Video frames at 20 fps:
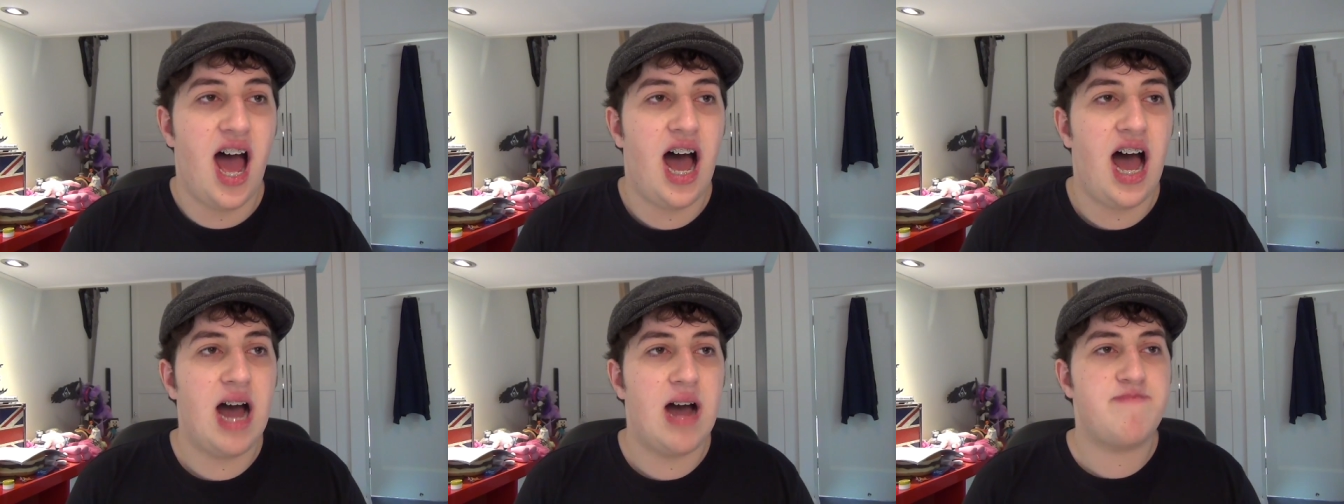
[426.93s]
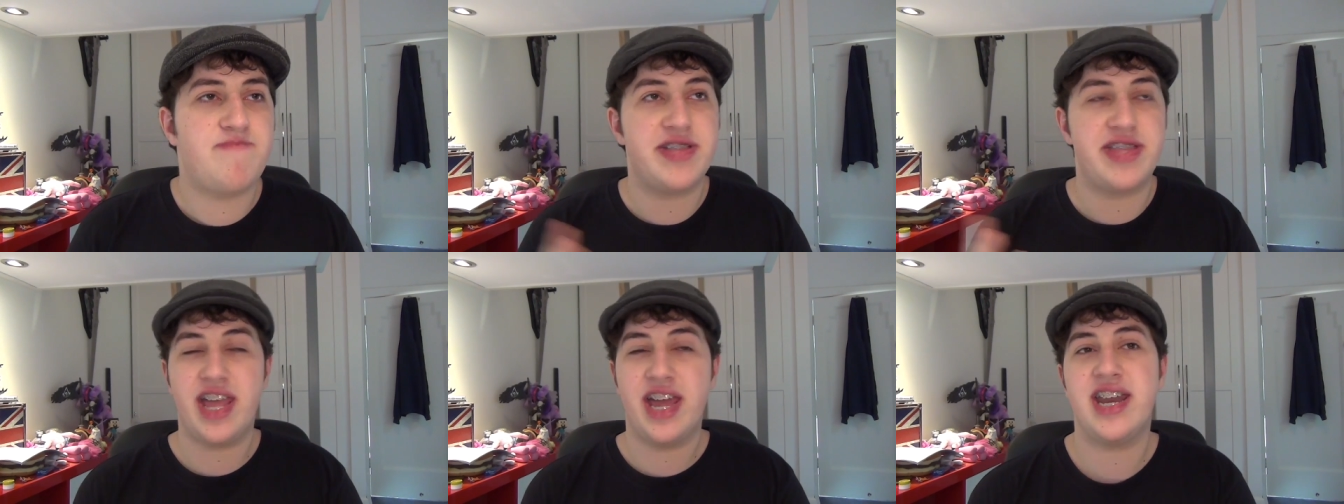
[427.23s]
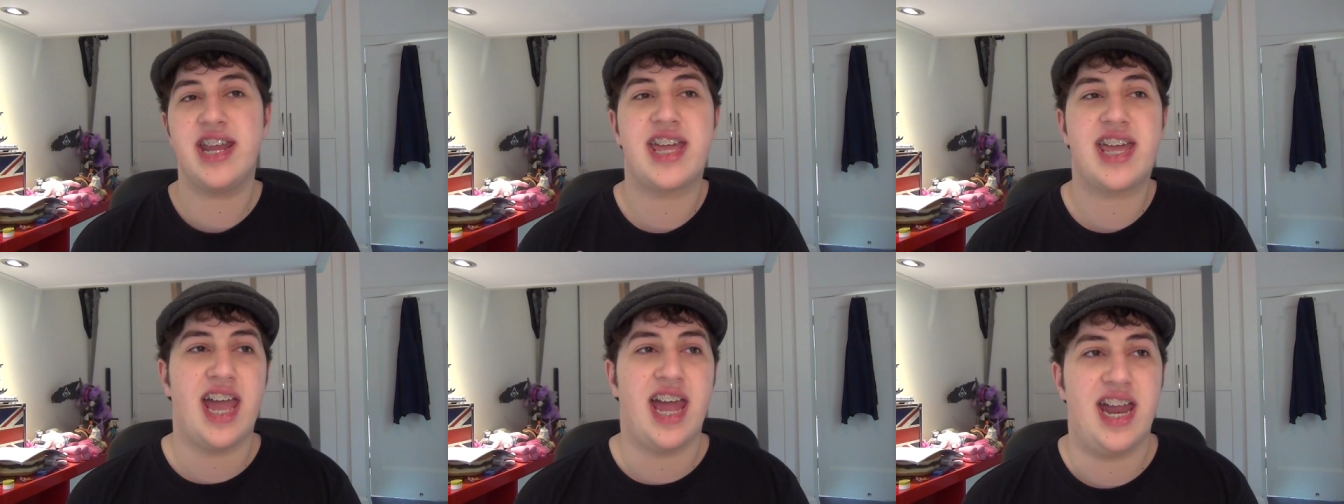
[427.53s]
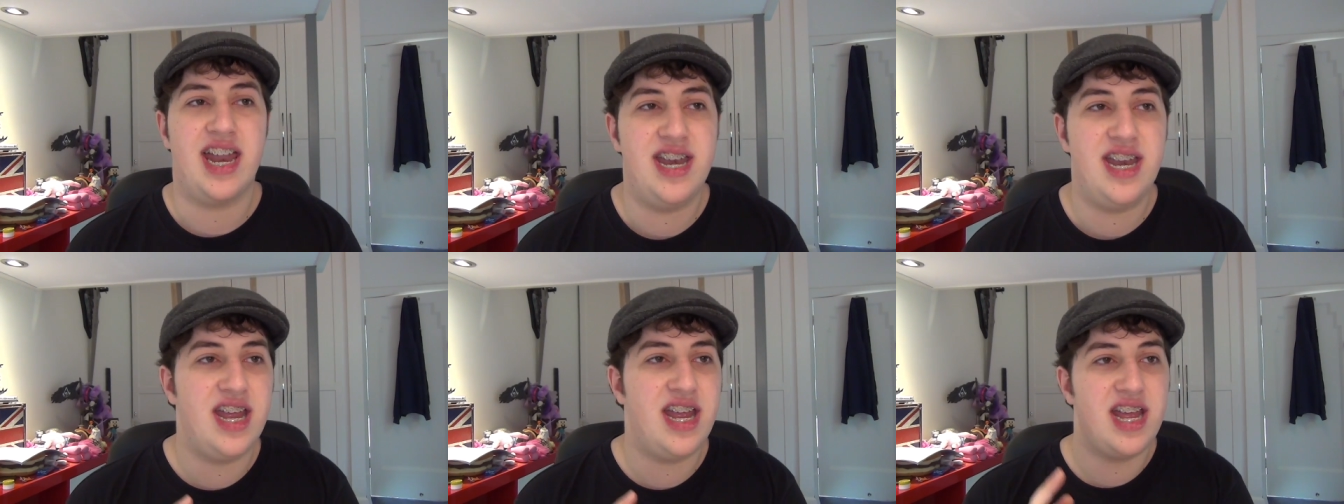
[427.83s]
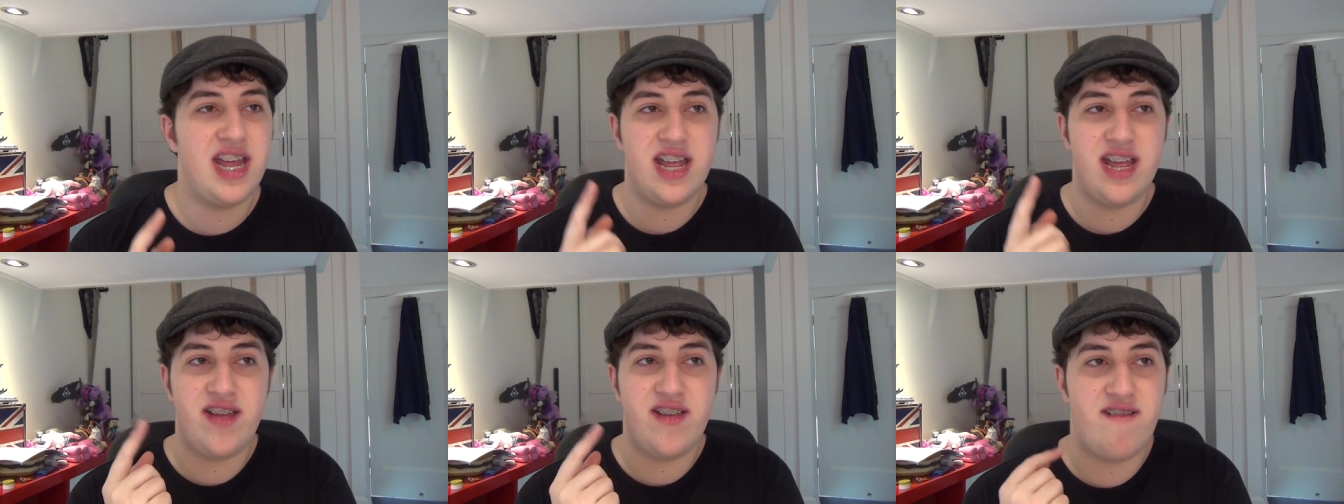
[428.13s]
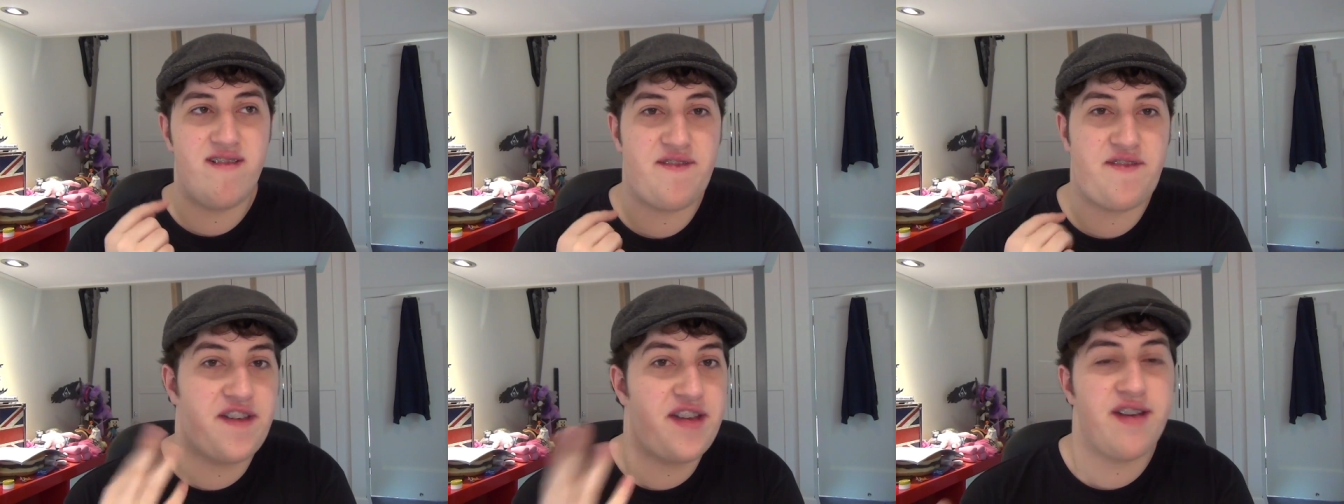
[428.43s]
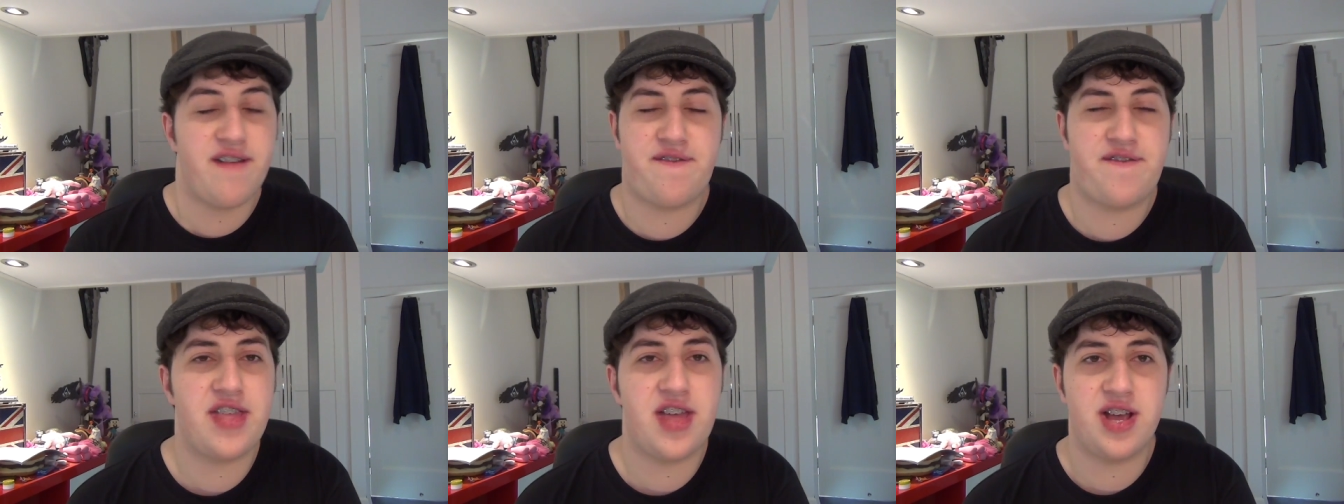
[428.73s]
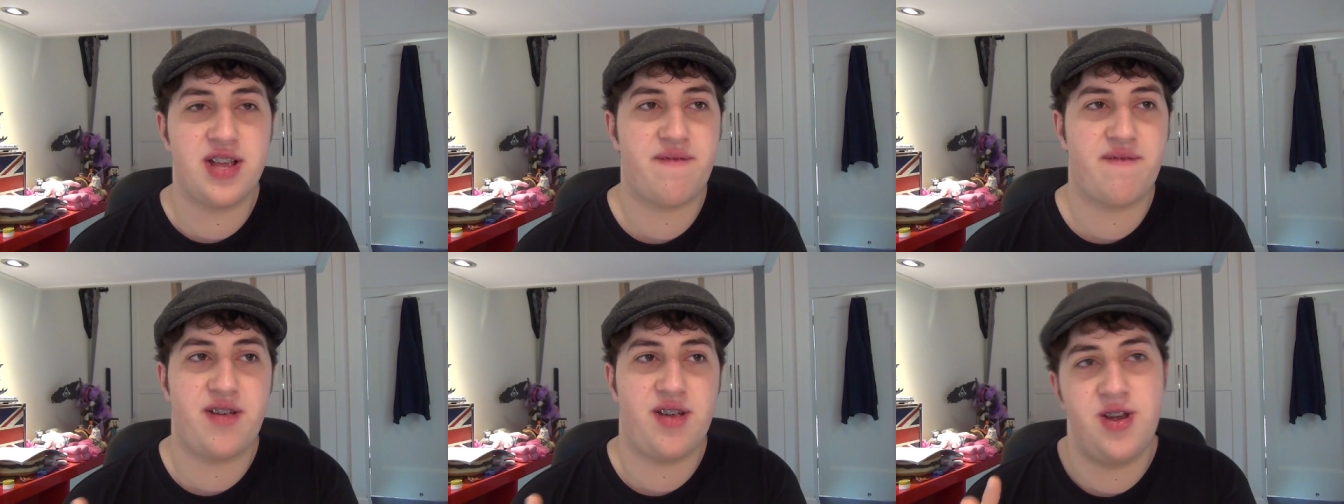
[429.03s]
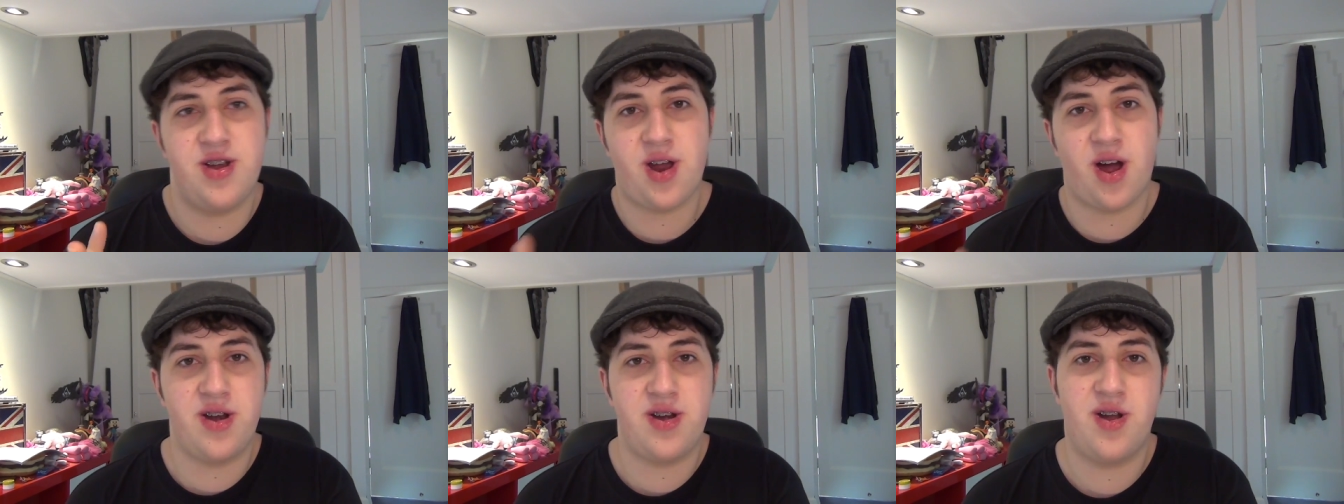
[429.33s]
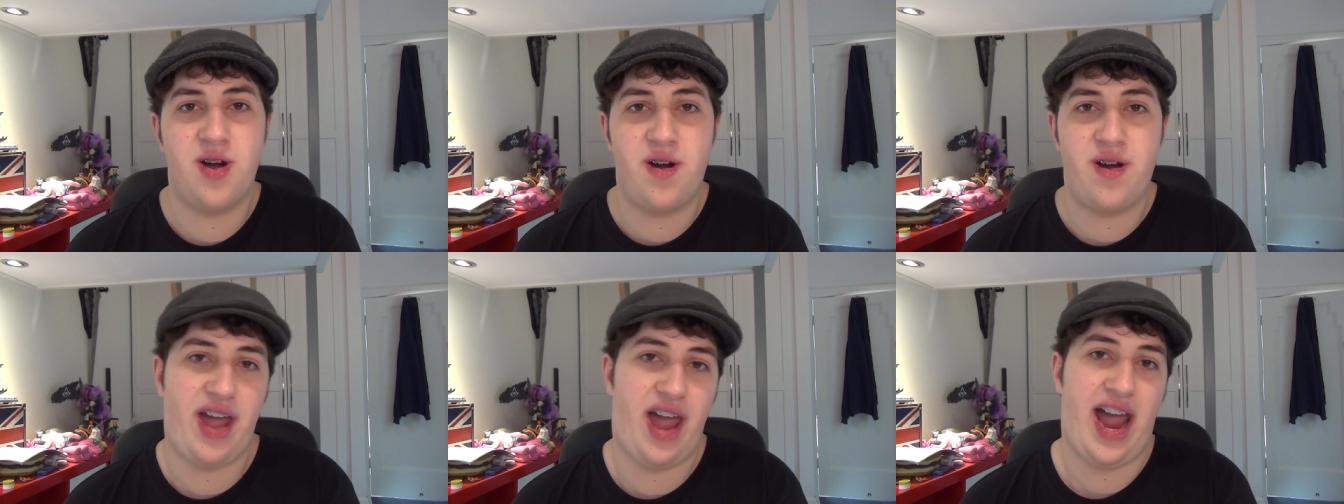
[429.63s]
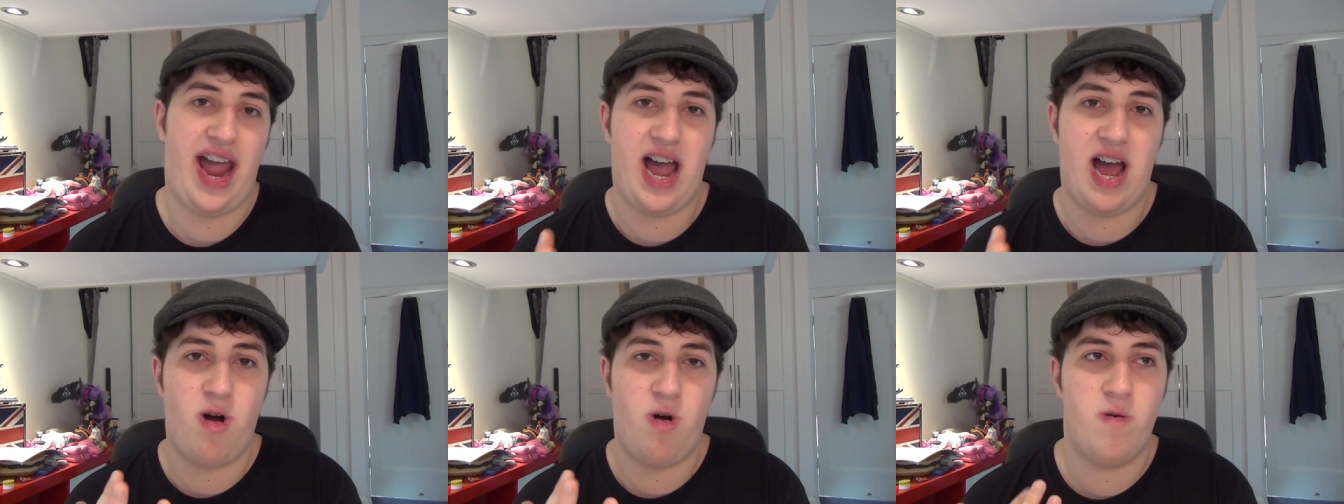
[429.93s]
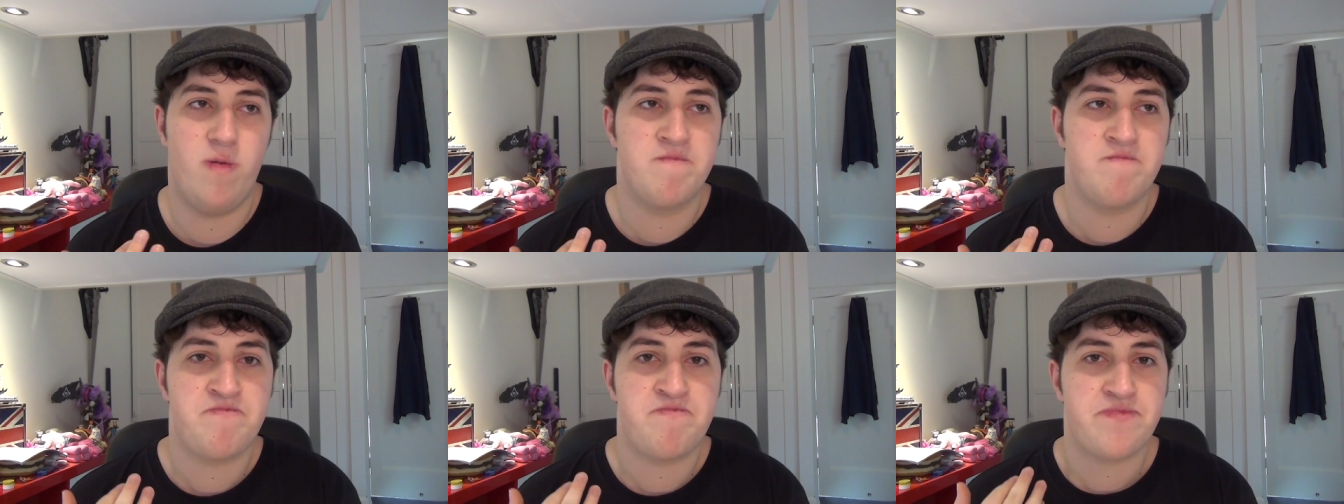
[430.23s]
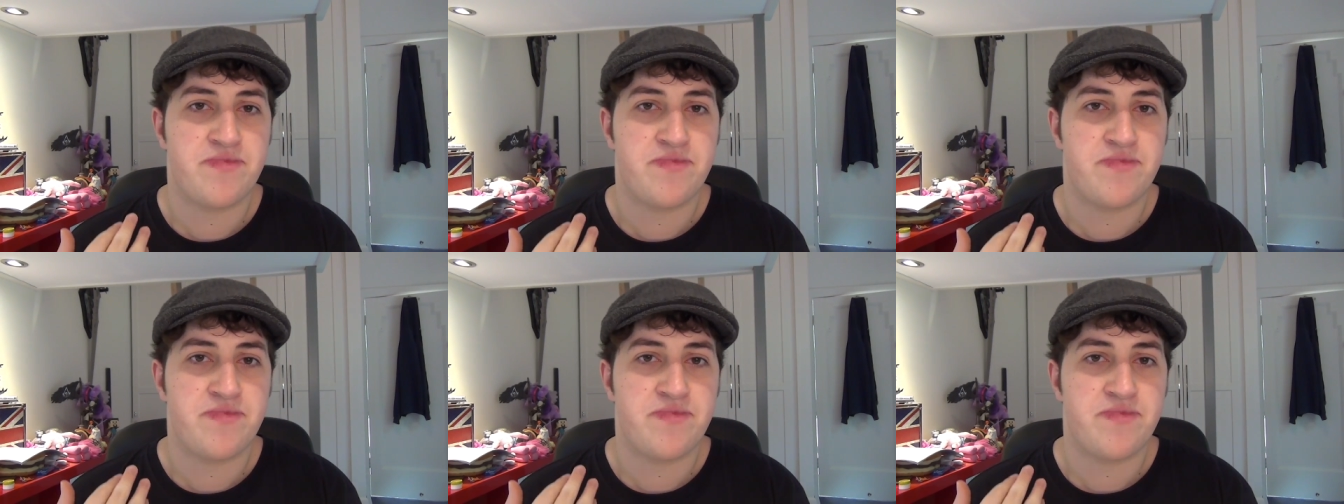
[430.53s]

Uh, but then again, if you, for those of you who don't know how